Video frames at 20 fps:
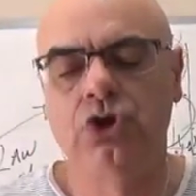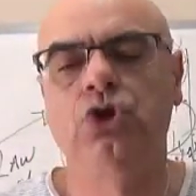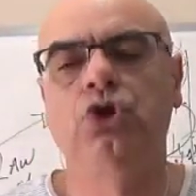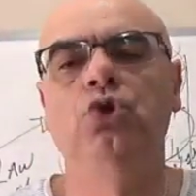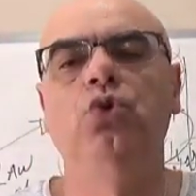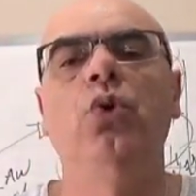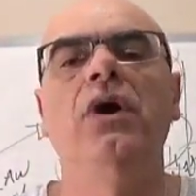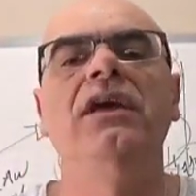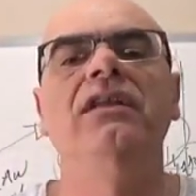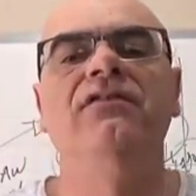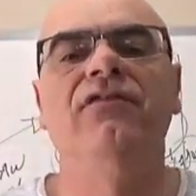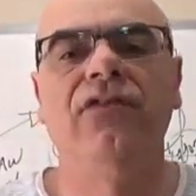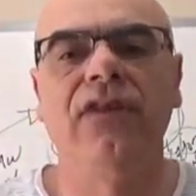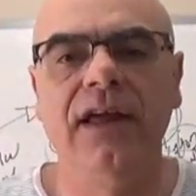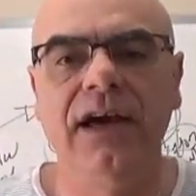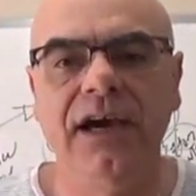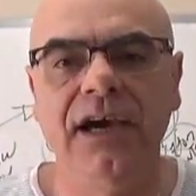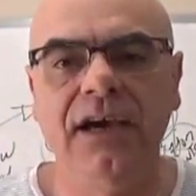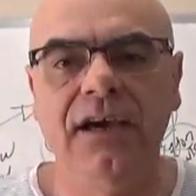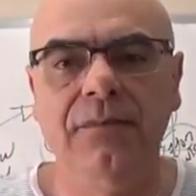Twin
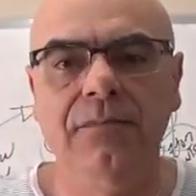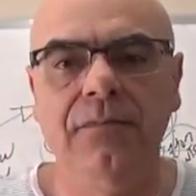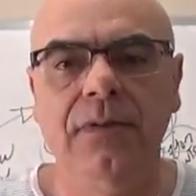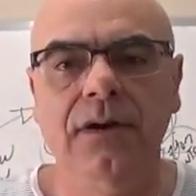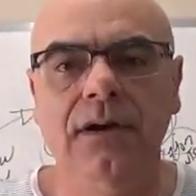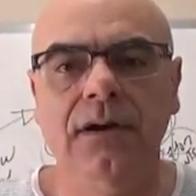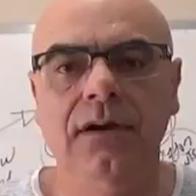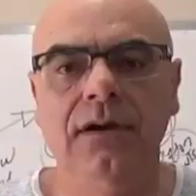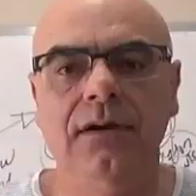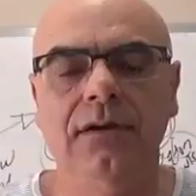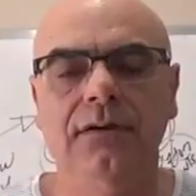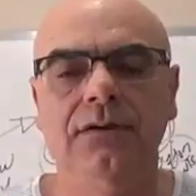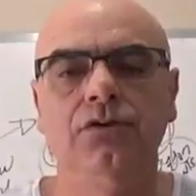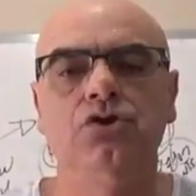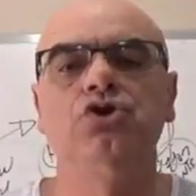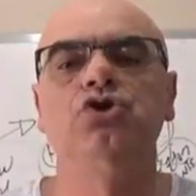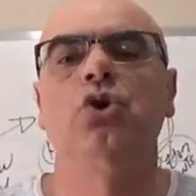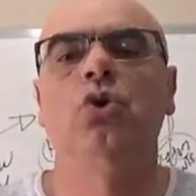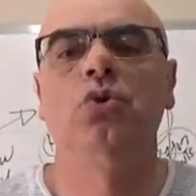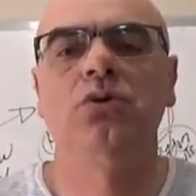flame,
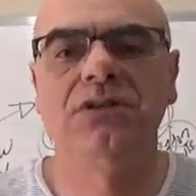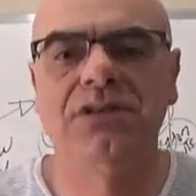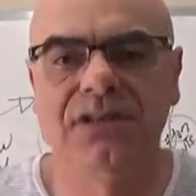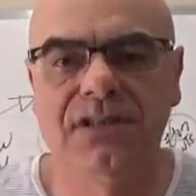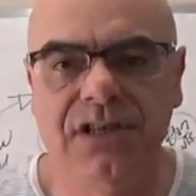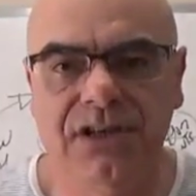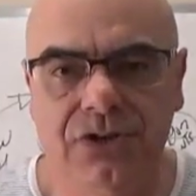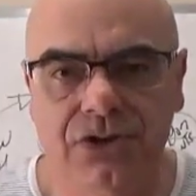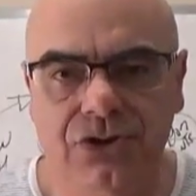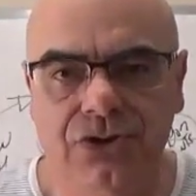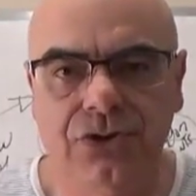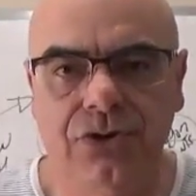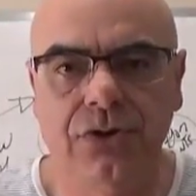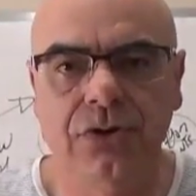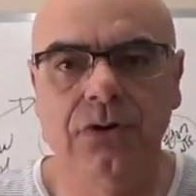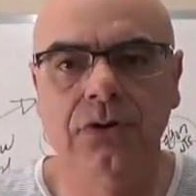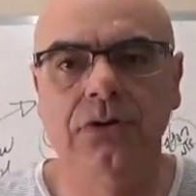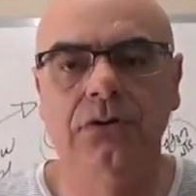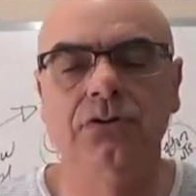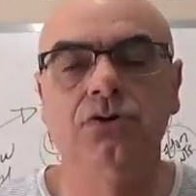soul
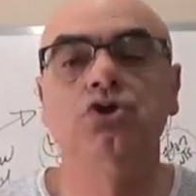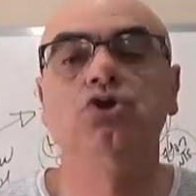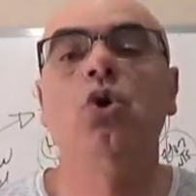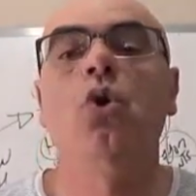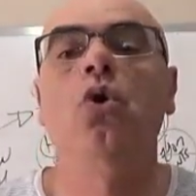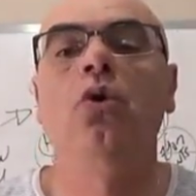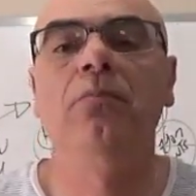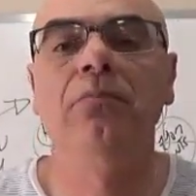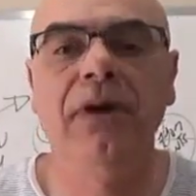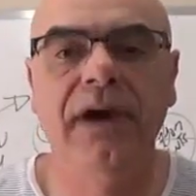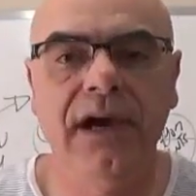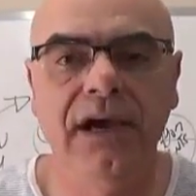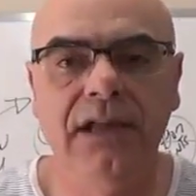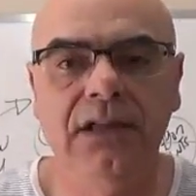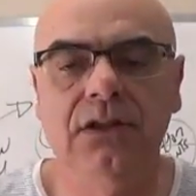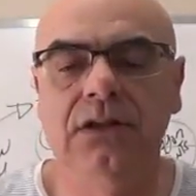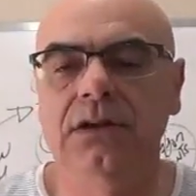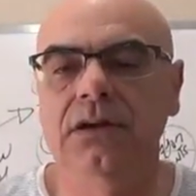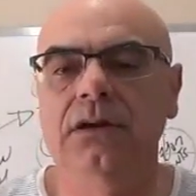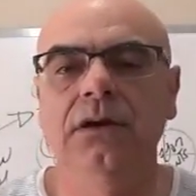sister, soul
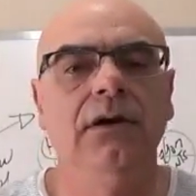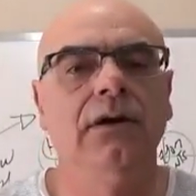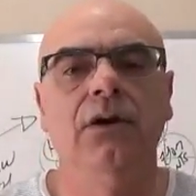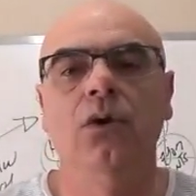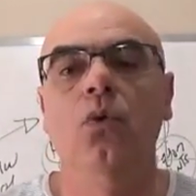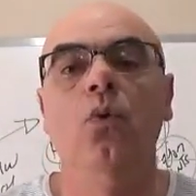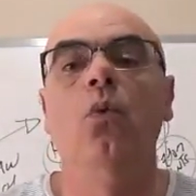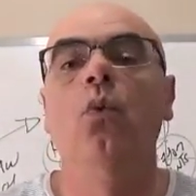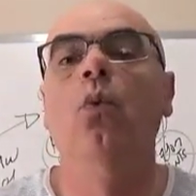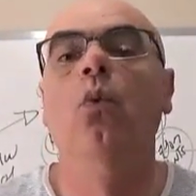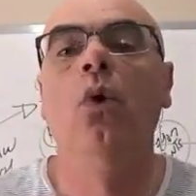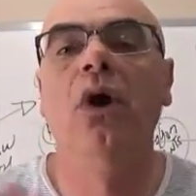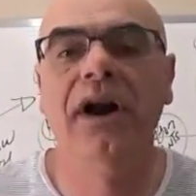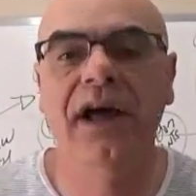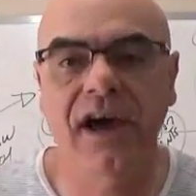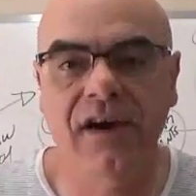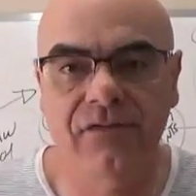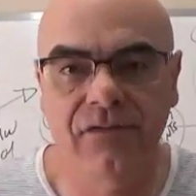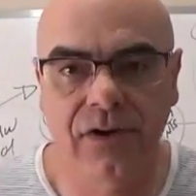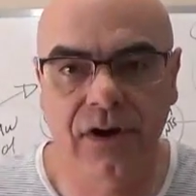mate,
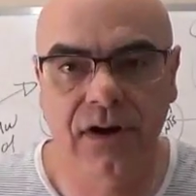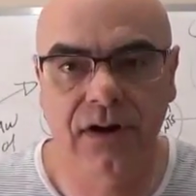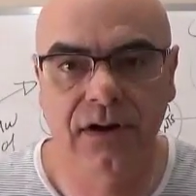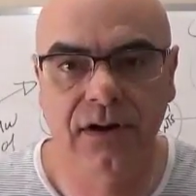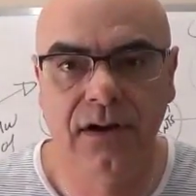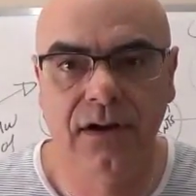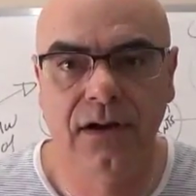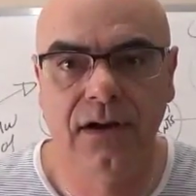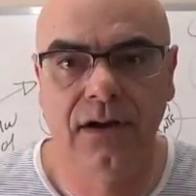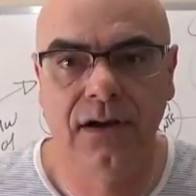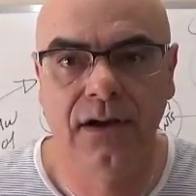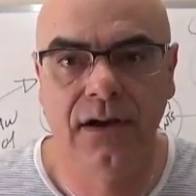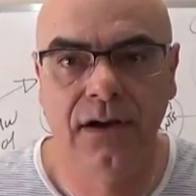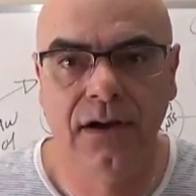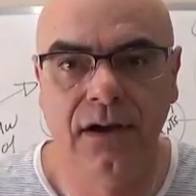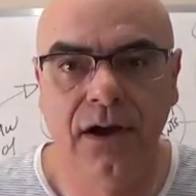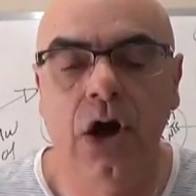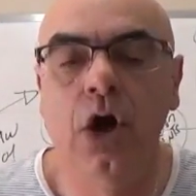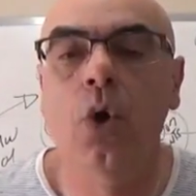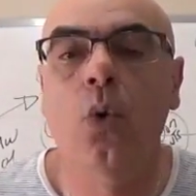whatever.
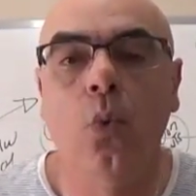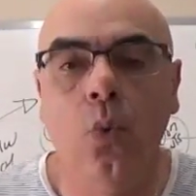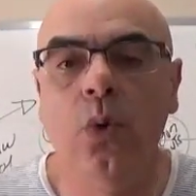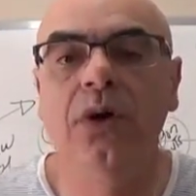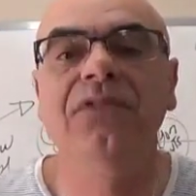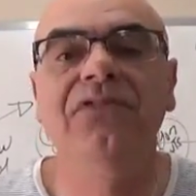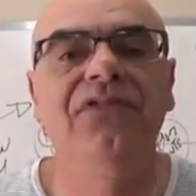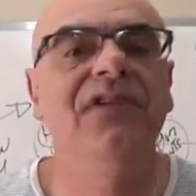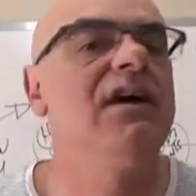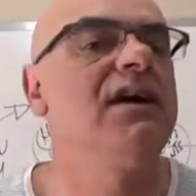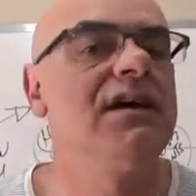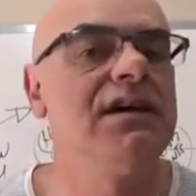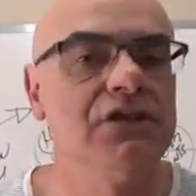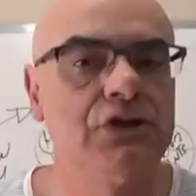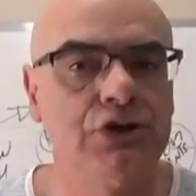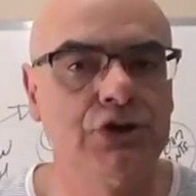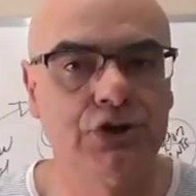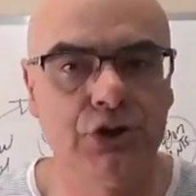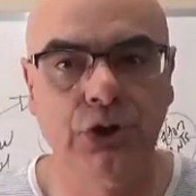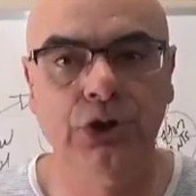One thing is
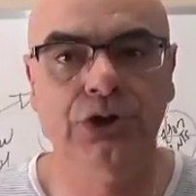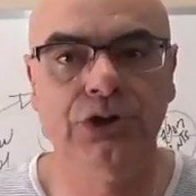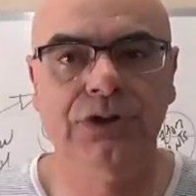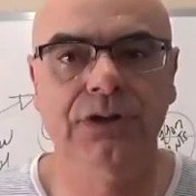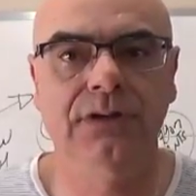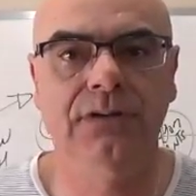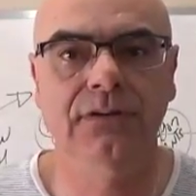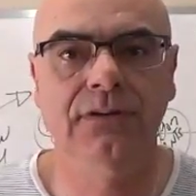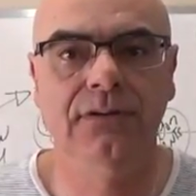certain.